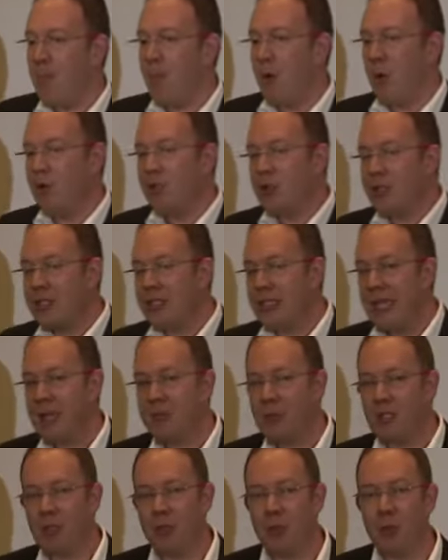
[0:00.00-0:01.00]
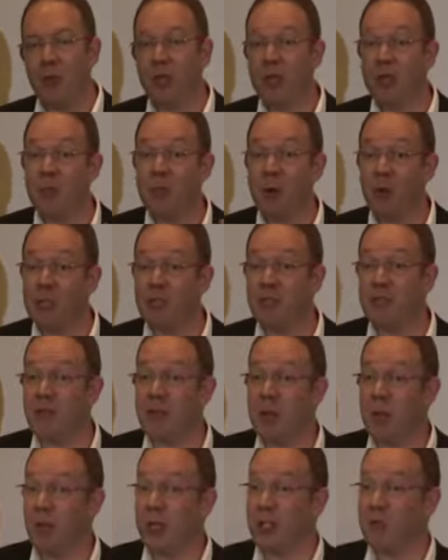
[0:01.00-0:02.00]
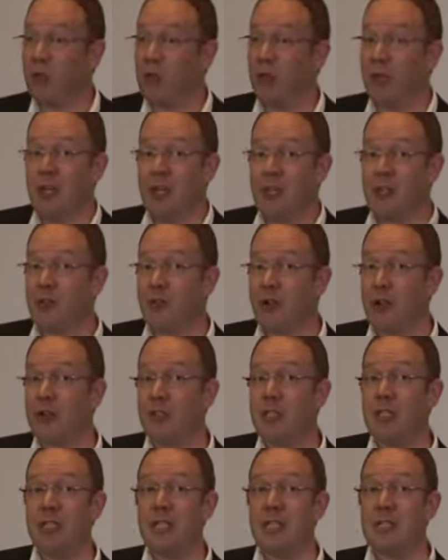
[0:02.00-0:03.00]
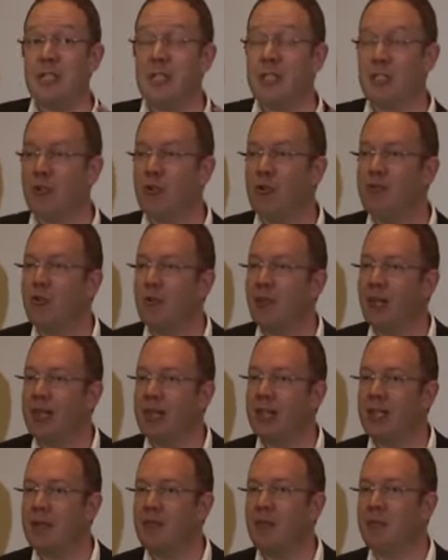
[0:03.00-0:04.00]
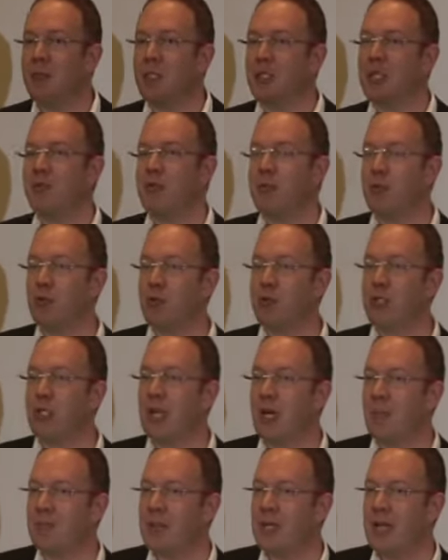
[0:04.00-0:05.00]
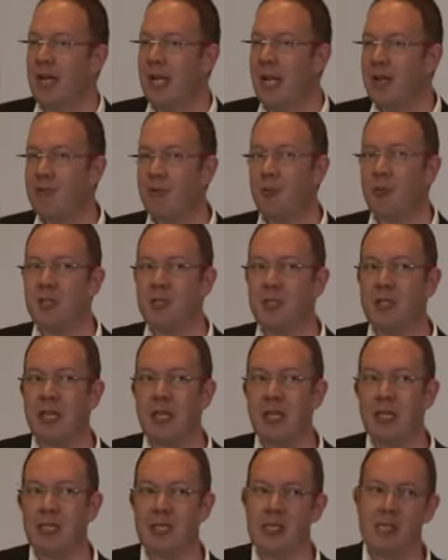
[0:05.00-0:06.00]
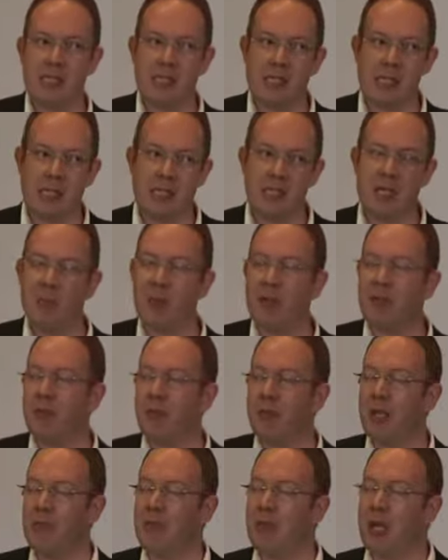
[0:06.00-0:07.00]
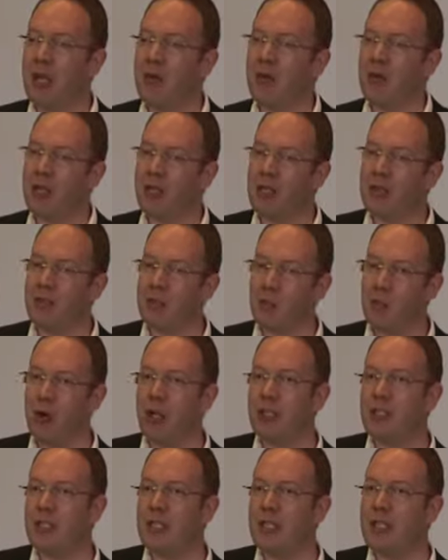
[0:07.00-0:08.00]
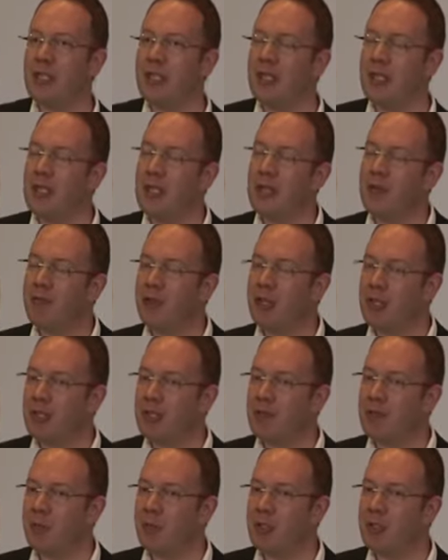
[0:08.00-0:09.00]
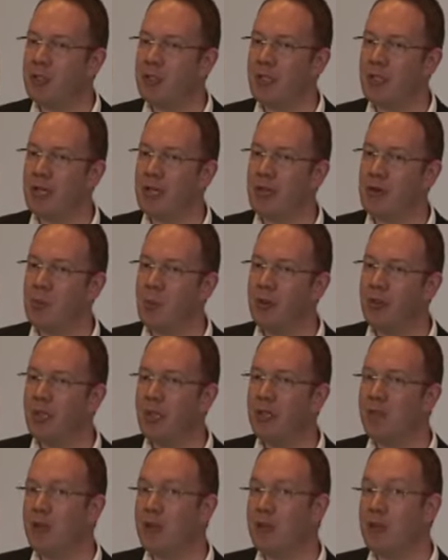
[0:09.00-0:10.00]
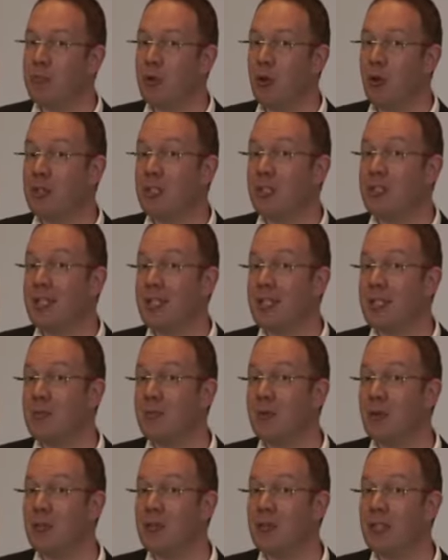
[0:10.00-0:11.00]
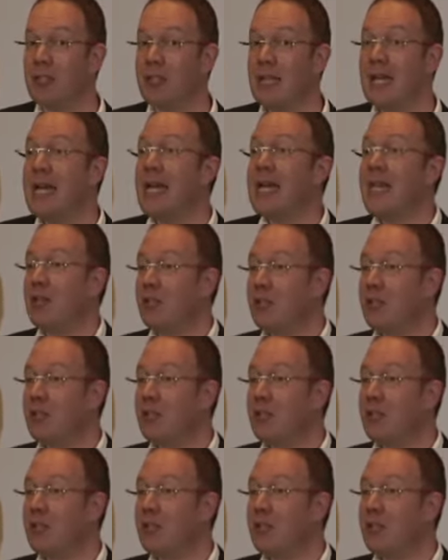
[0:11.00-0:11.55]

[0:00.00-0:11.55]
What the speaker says: Also, at the same time, we look at the policy frameworks, we look at the strategies and so forth that the governments have been putting up. I have to be saying, and coming from that background, having worked in African governments with the innovation policies, ICT policies, the